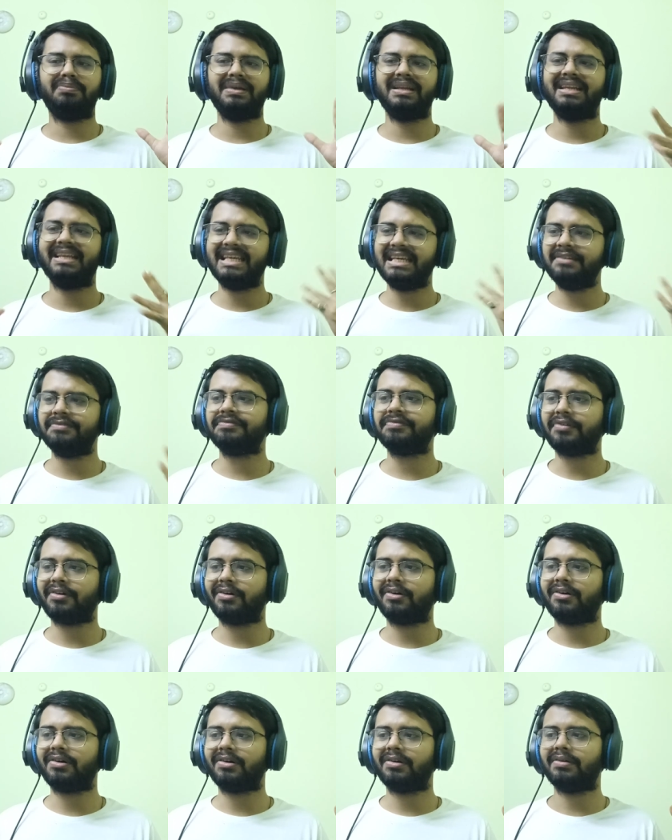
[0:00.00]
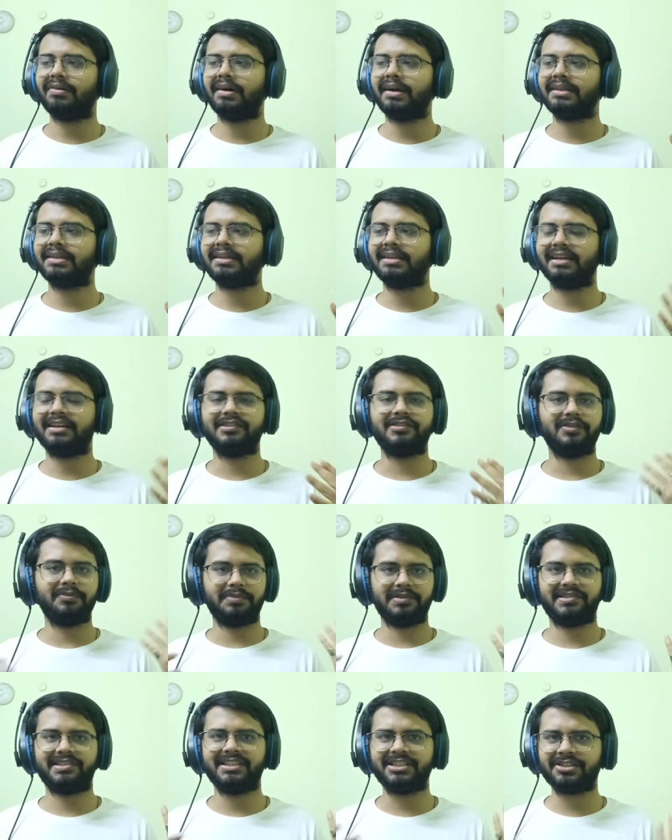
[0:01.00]
belief, or I think like a
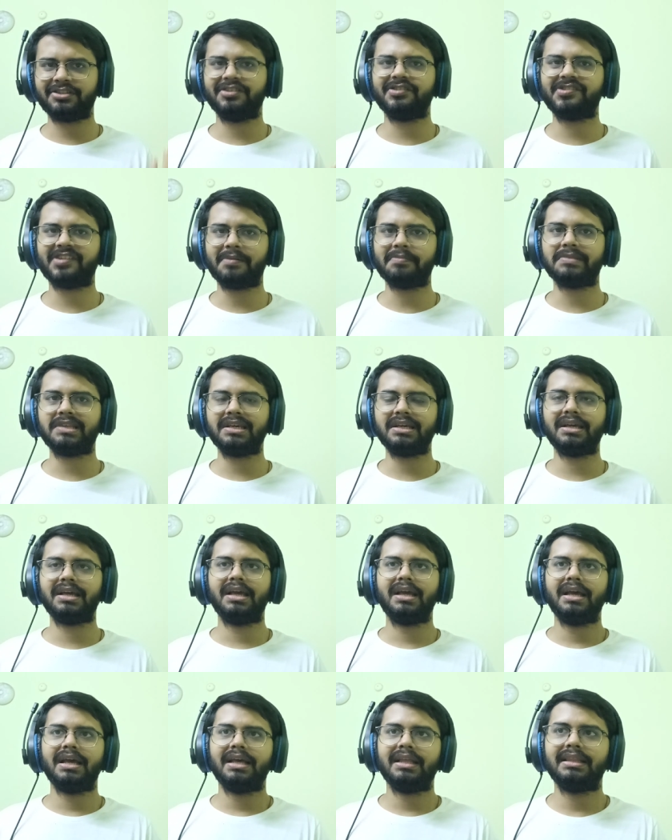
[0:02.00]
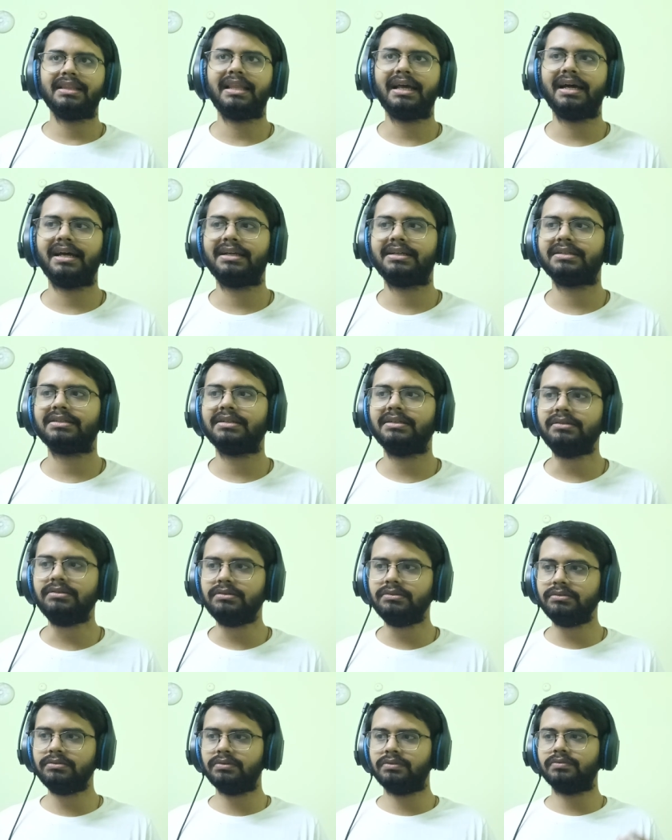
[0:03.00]
superstition or something, that
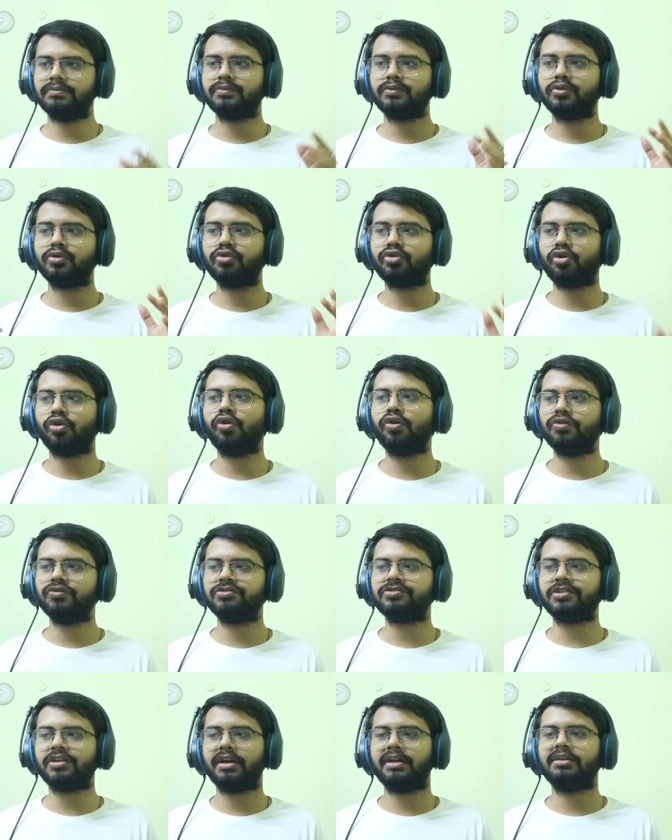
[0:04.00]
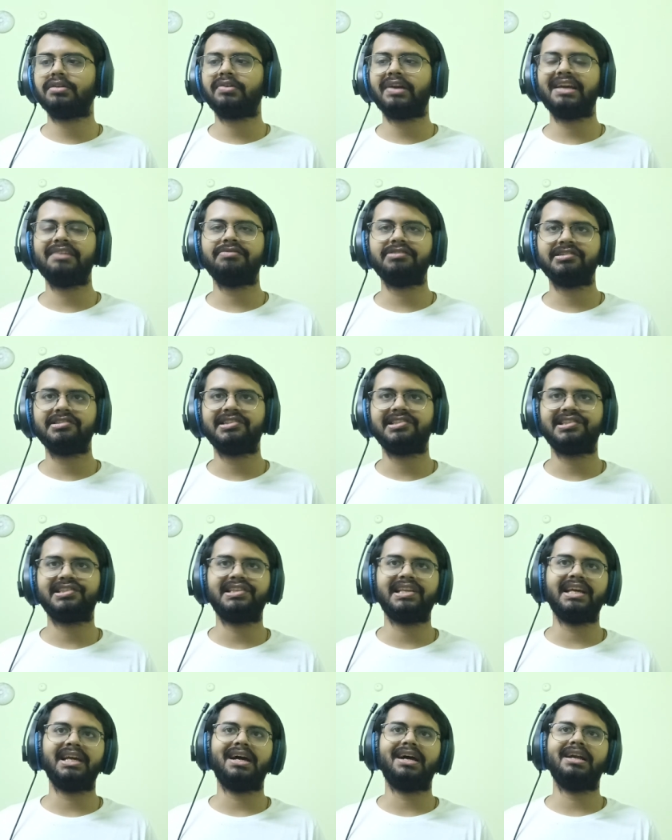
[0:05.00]
crows and ravens,
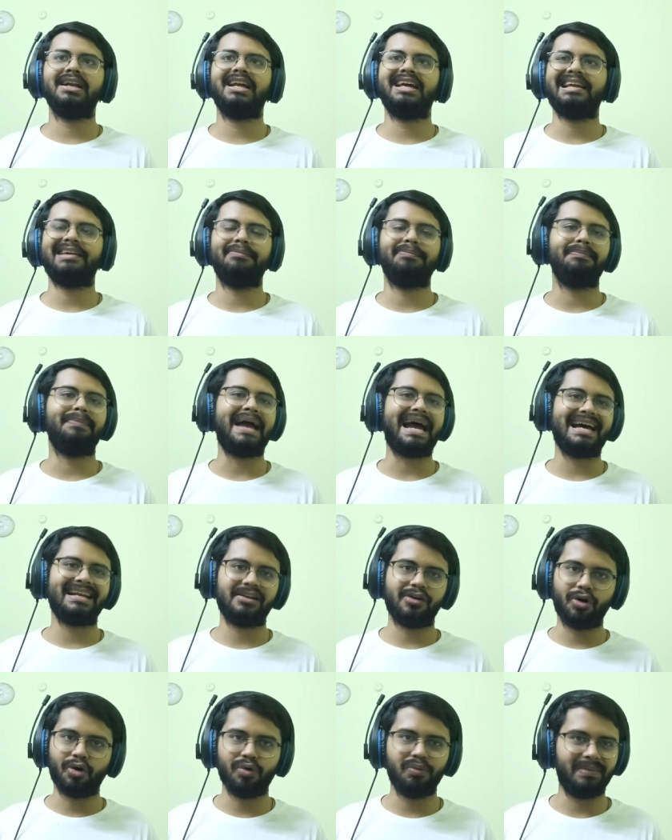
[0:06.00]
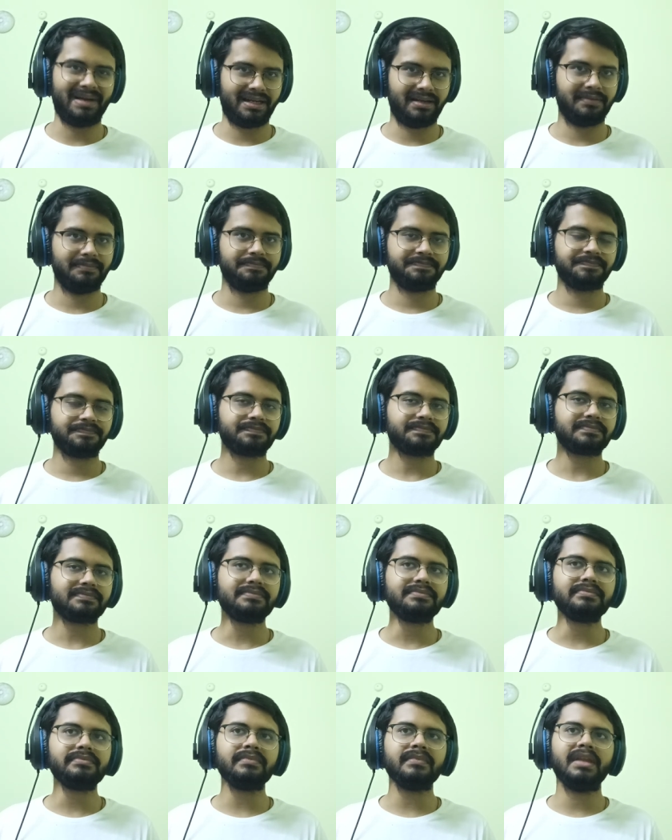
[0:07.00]
they are like bad omen.
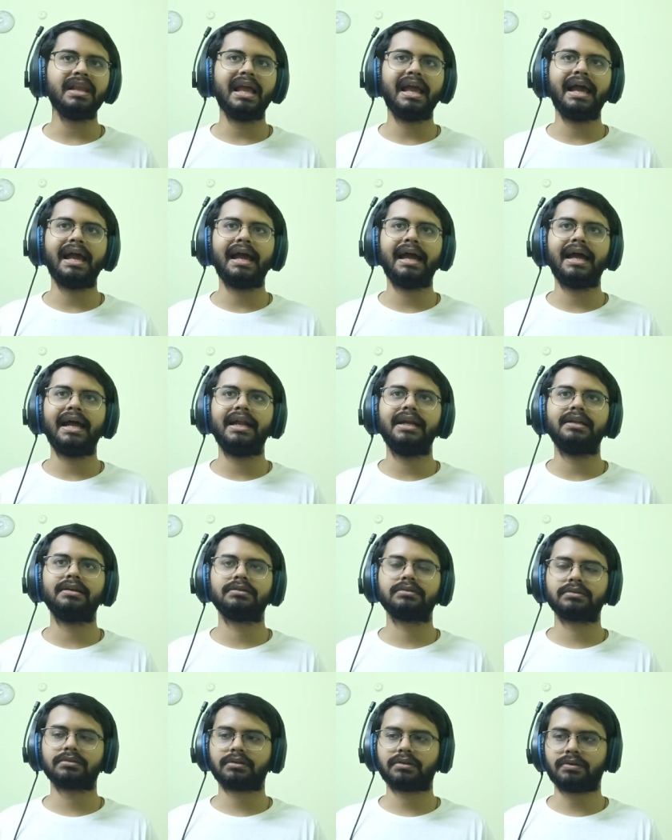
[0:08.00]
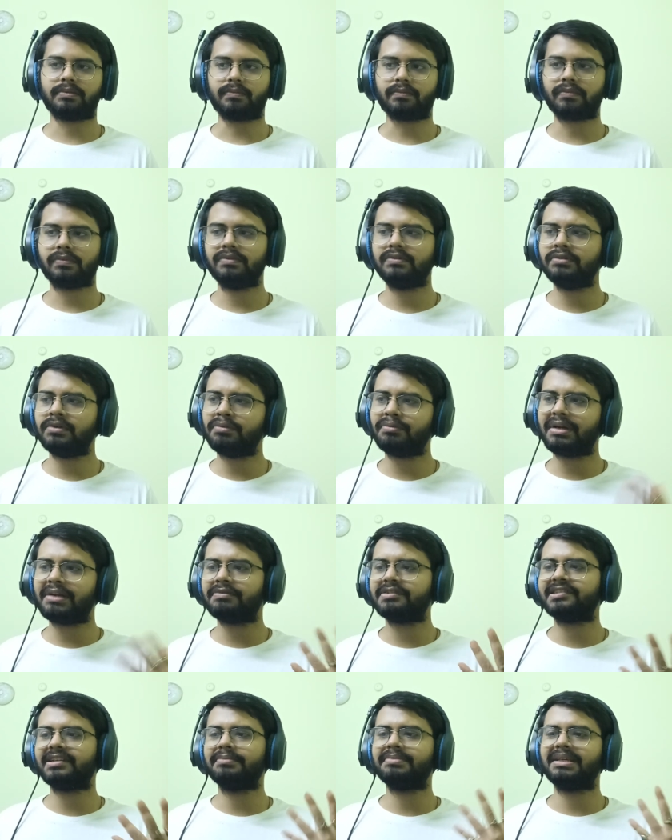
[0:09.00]
And you know,
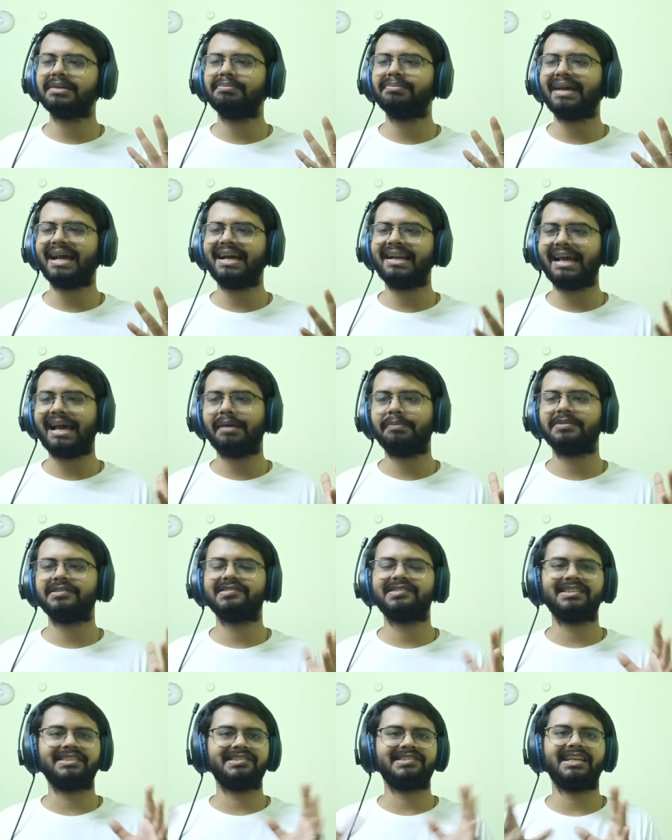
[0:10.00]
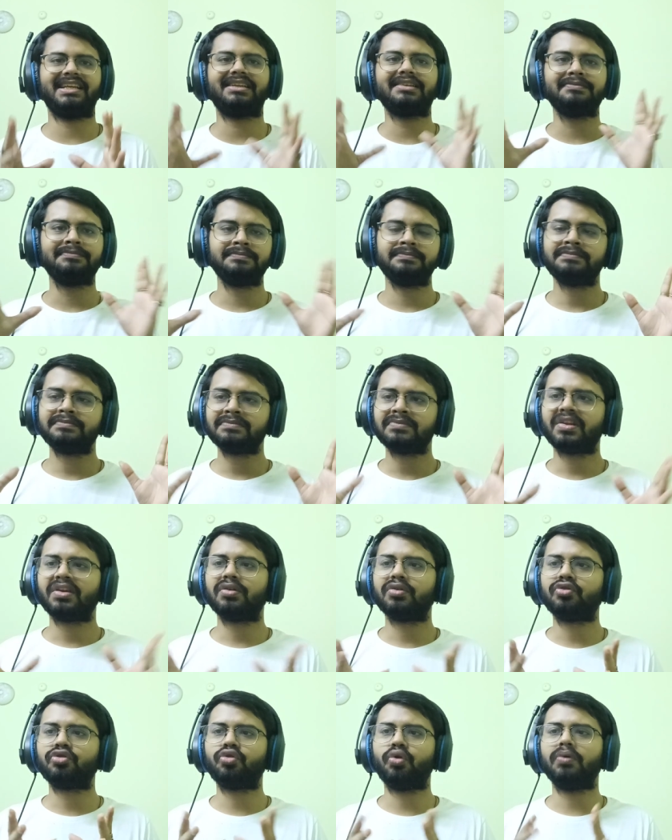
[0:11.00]
whenever something bad happens, it's like
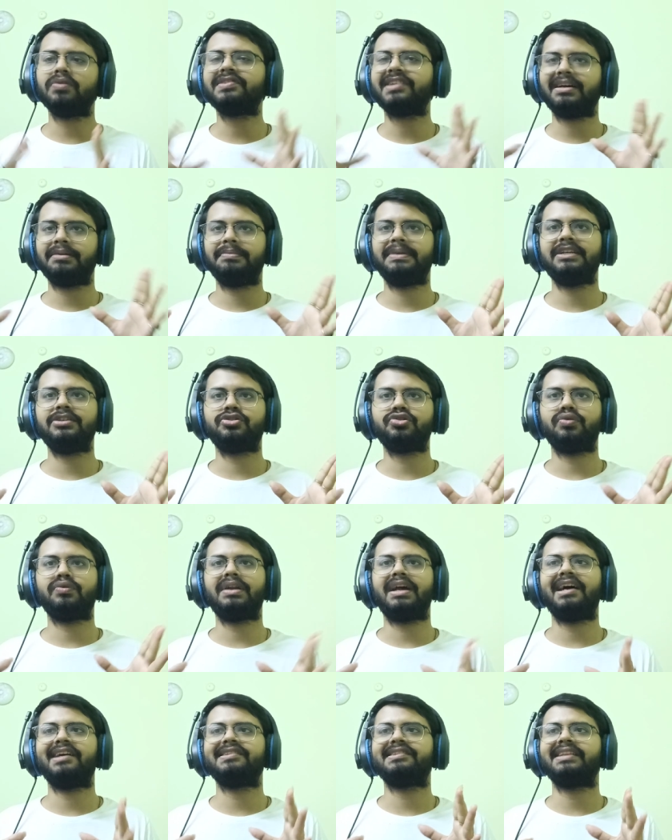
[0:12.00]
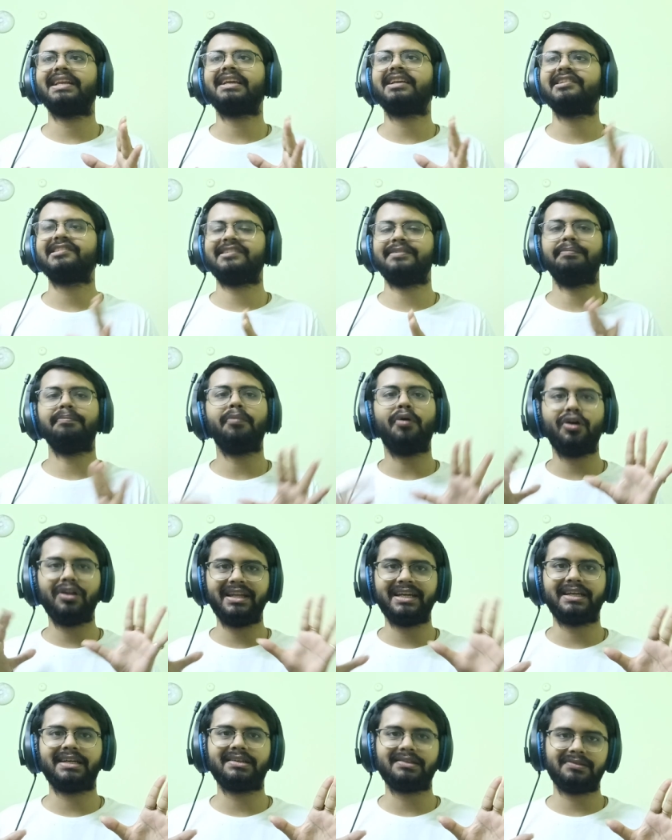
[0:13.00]
crows are being shown as like a
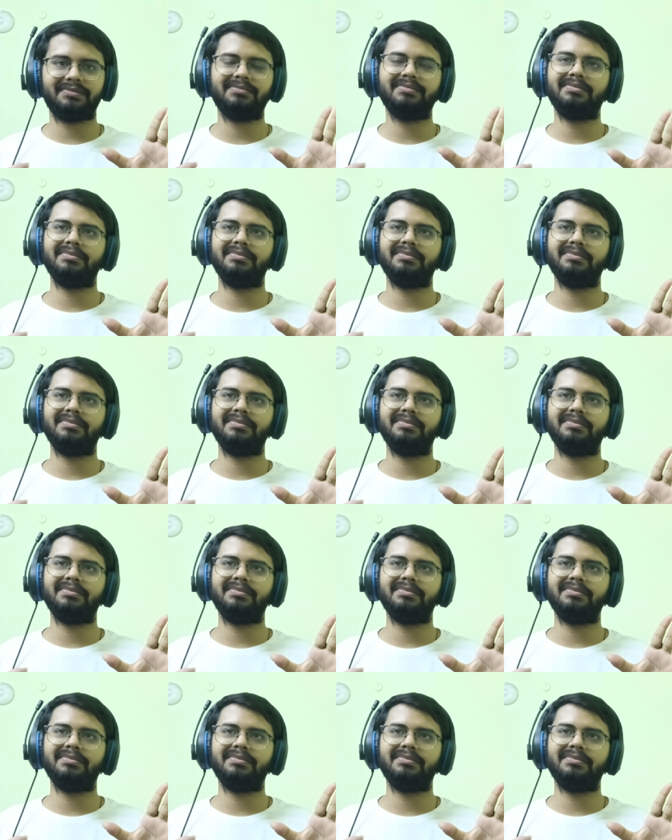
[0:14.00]
symbolic